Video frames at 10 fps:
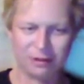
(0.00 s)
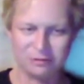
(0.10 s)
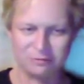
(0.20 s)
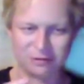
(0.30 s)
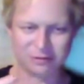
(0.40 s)

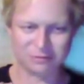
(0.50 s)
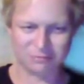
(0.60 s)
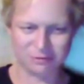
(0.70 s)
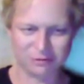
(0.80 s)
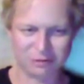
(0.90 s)
as well as
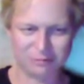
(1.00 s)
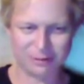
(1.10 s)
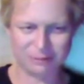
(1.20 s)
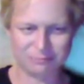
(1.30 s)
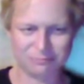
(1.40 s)
we're learning
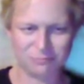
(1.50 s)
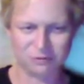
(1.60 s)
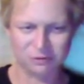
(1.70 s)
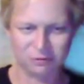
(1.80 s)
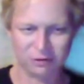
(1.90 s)
about them
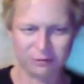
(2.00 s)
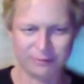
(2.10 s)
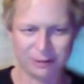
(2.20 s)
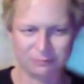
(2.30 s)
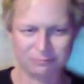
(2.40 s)
or knowing
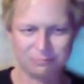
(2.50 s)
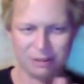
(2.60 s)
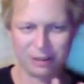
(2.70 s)
about them,